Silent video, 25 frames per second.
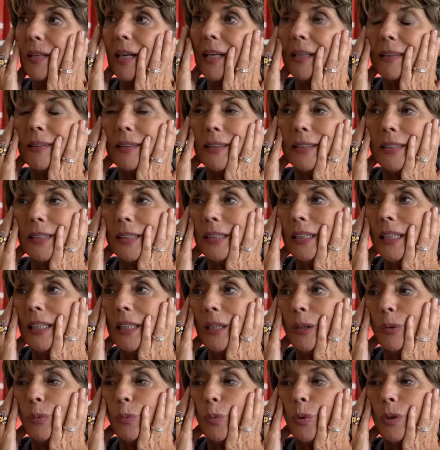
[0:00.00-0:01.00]
handed
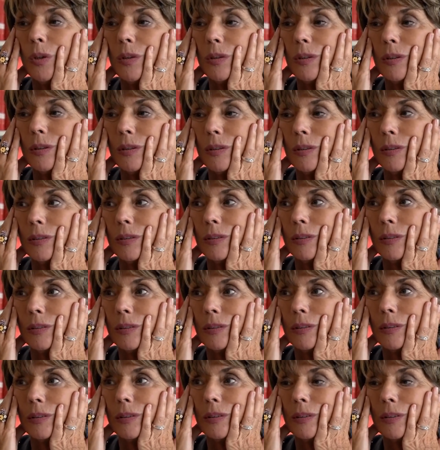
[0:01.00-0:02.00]
down, what
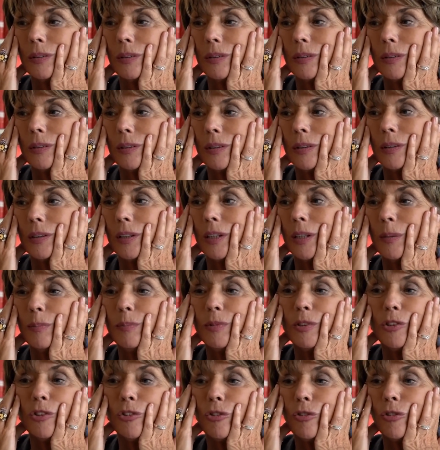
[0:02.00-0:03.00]

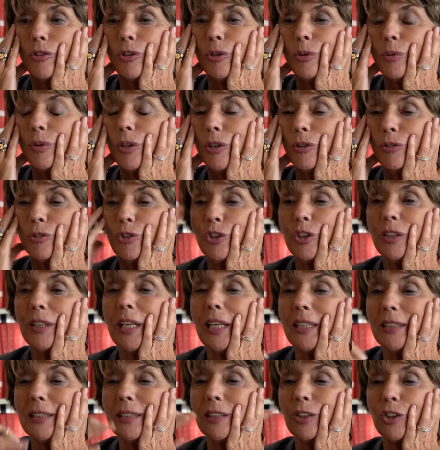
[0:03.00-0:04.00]
comes through, not
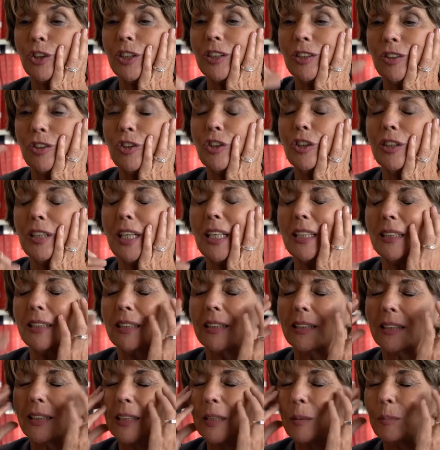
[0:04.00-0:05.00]
just
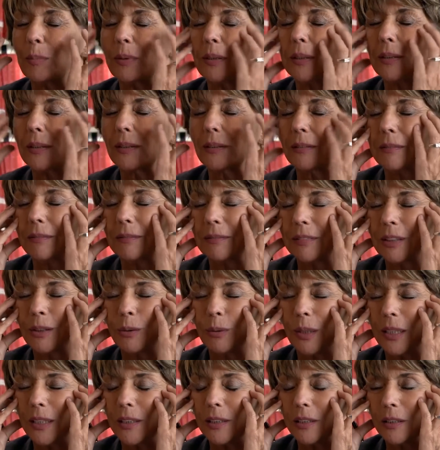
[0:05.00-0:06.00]
genetically, but,
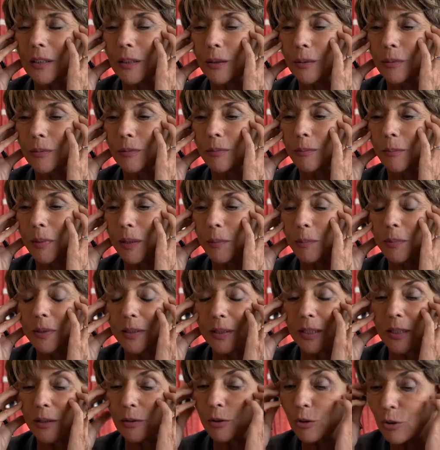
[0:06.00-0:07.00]
oh, I don't know, maybe
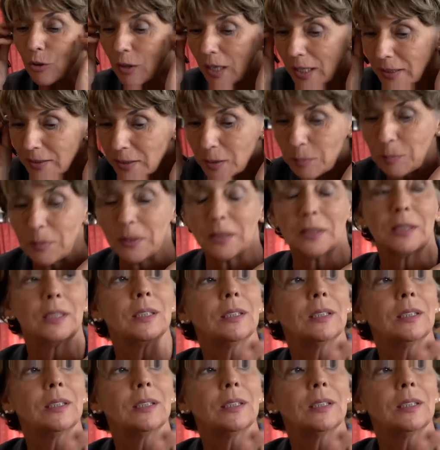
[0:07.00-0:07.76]
sound crass, but